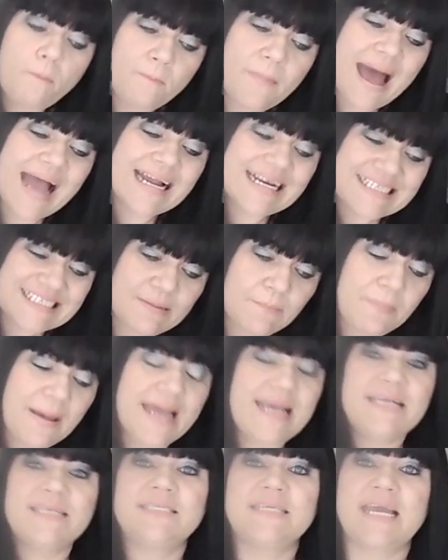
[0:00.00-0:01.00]
back to
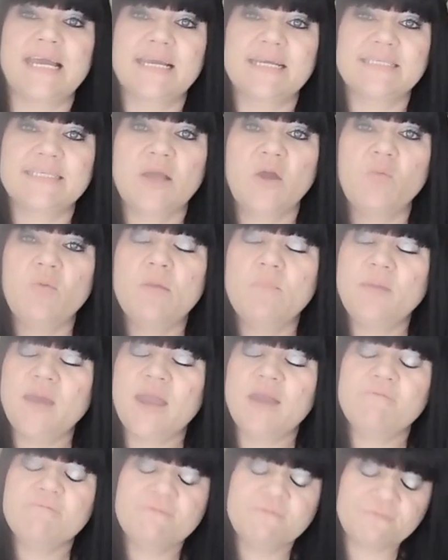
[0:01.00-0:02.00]
basics. We're
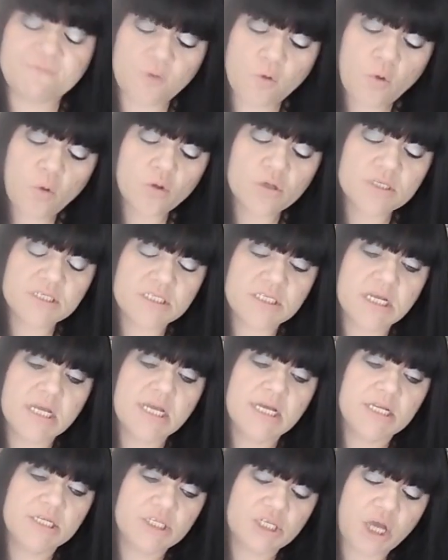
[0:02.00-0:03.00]
being forced
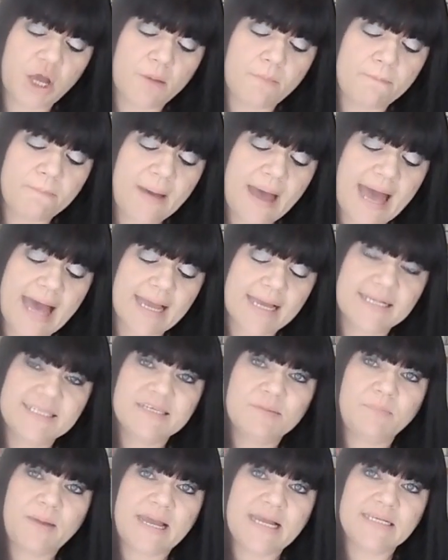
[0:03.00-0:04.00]
to go back to
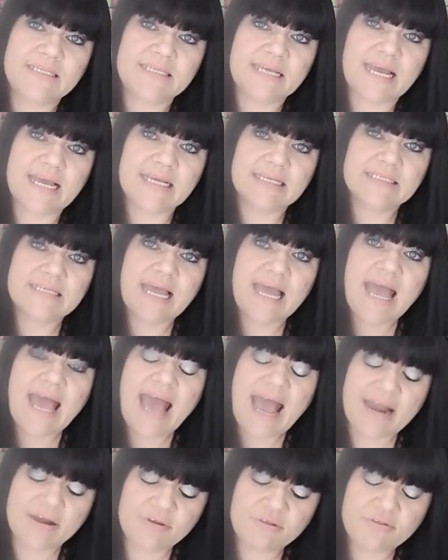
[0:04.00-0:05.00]
basics.
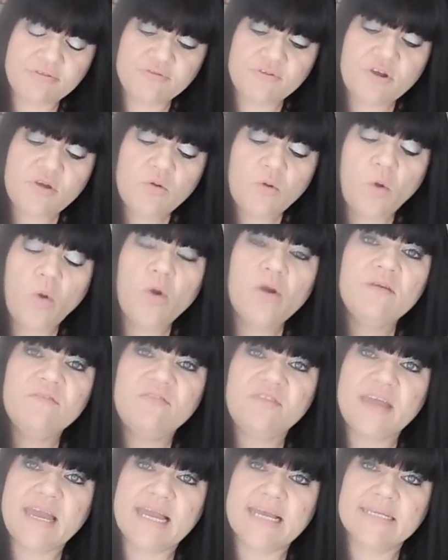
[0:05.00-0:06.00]
And through all of
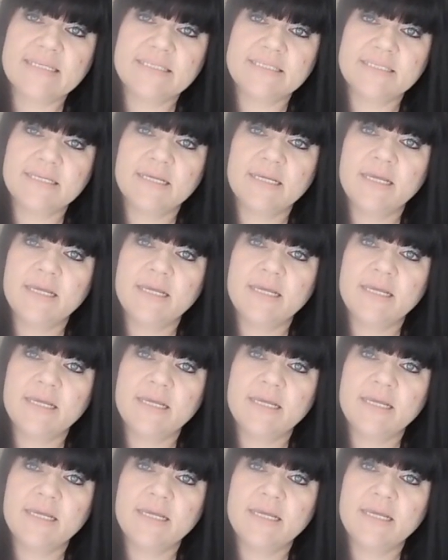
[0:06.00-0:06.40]
this,